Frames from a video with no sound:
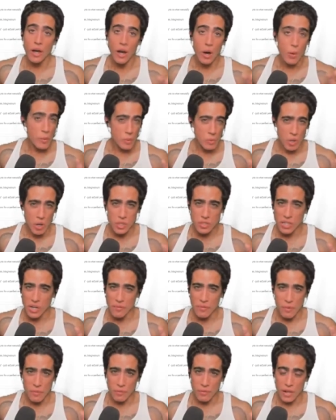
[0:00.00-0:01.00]
Uh, we will also
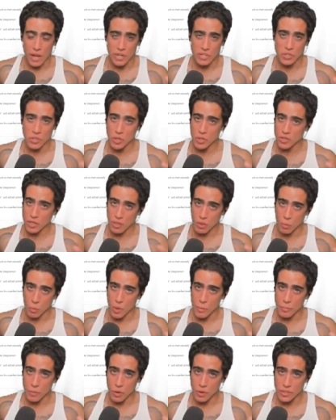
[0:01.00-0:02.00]
have the flex dose and the
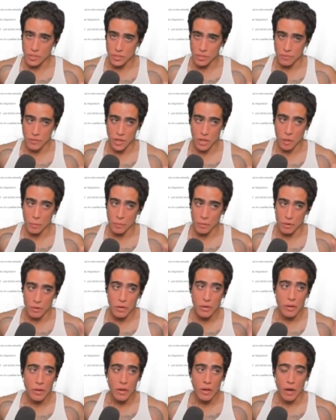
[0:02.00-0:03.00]
whey protein
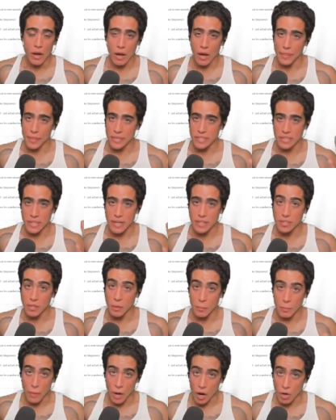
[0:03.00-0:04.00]
available on the site
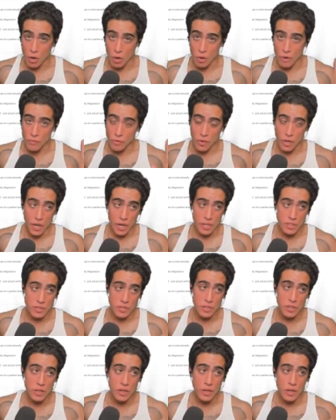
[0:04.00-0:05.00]
tomorrow if you
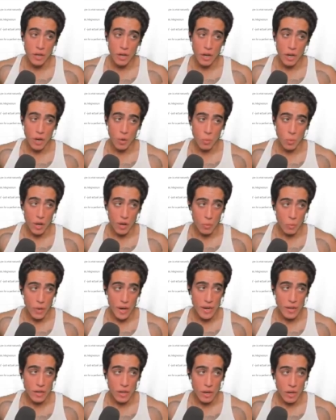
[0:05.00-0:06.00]
guys uh, want to
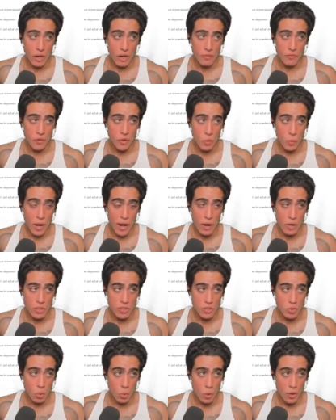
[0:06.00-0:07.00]
wait uh, a few
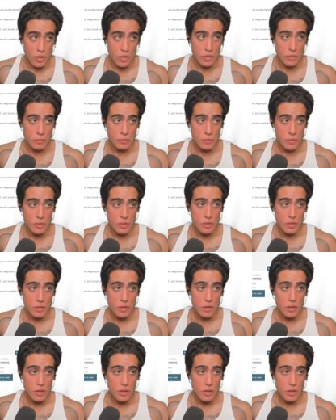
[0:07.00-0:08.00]
hours to order.
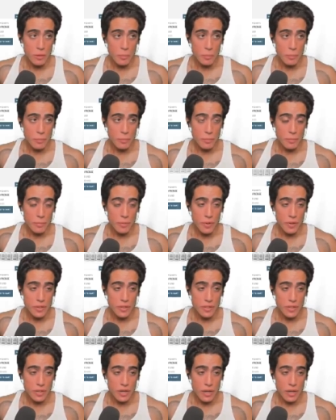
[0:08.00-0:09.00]

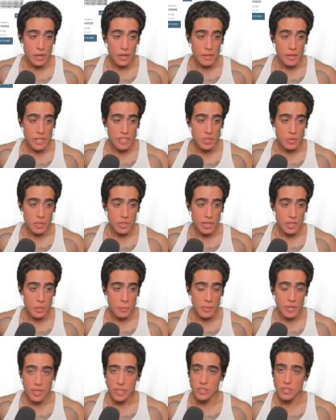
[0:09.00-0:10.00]
But uh, that's really going to
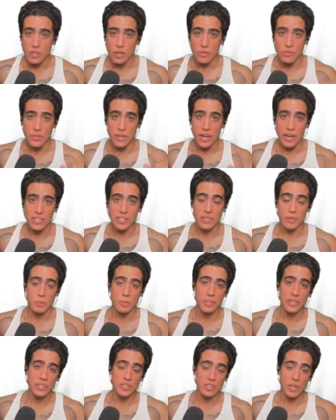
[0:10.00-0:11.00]
be it. So if you guys could
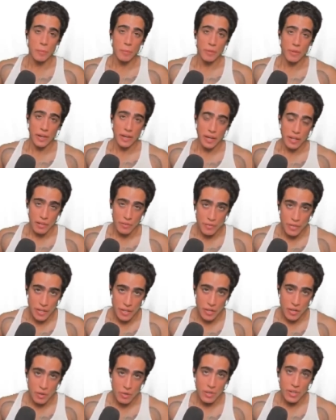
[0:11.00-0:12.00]
please drop a like on the
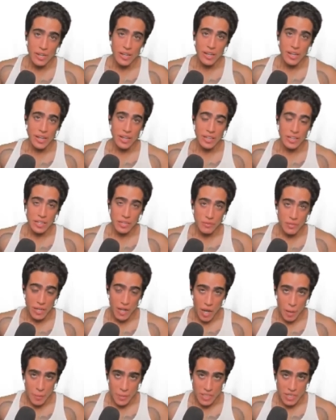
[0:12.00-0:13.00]
video, leave a
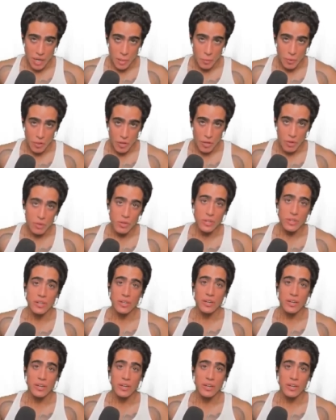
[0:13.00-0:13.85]
comment down below,